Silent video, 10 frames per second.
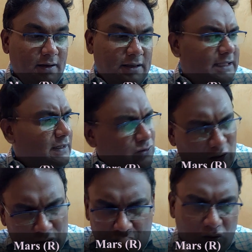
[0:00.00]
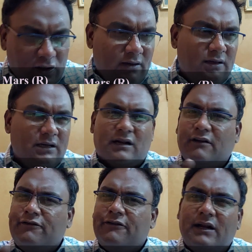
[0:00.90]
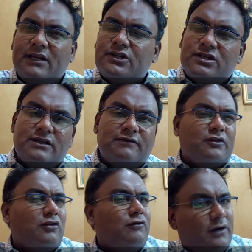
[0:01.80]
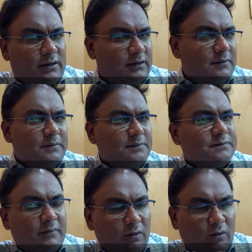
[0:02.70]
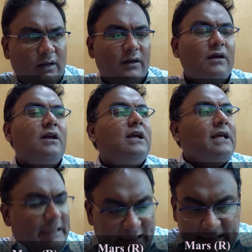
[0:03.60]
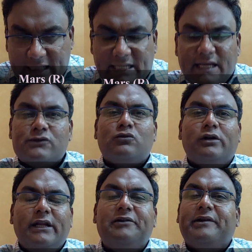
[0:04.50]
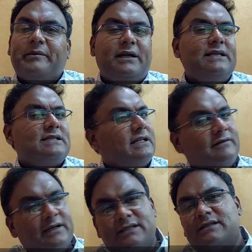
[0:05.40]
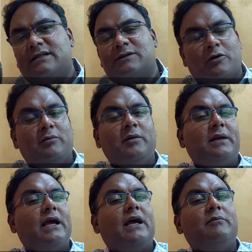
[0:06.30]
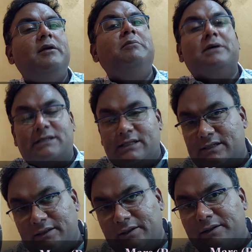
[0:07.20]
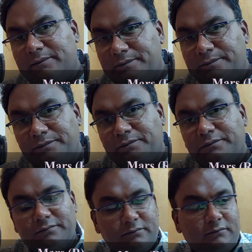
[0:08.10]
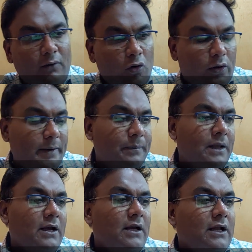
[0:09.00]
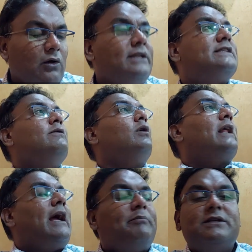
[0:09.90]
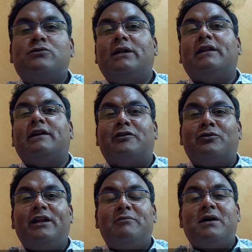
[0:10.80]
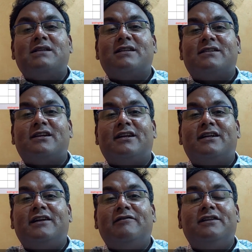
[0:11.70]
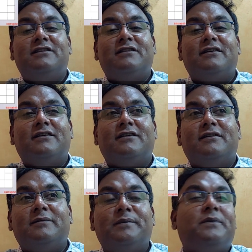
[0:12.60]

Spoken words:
there is also a rough relationship with your father. Okay, these areas would need remedies, otherwise this problem can be persistent. Okay, now let's see what happens when the retrograde Mars gets connected with the